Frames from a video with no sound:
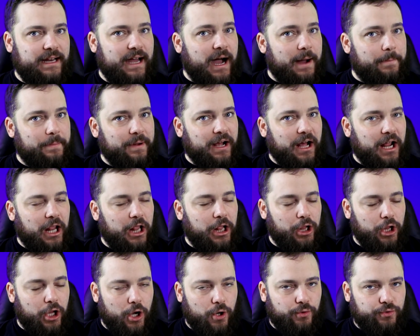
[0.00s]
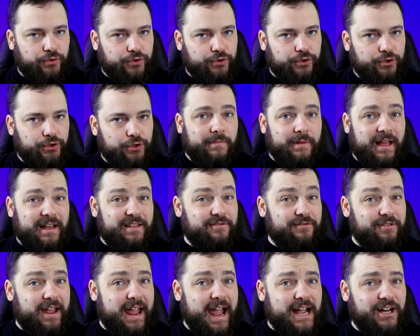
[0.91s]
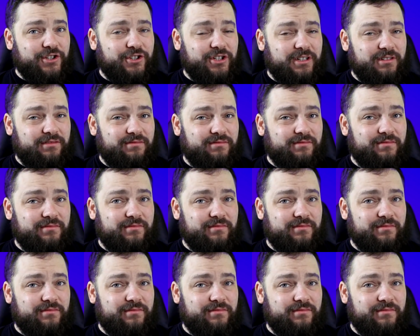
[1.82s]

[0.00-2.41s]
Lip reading: up close. As a reaction,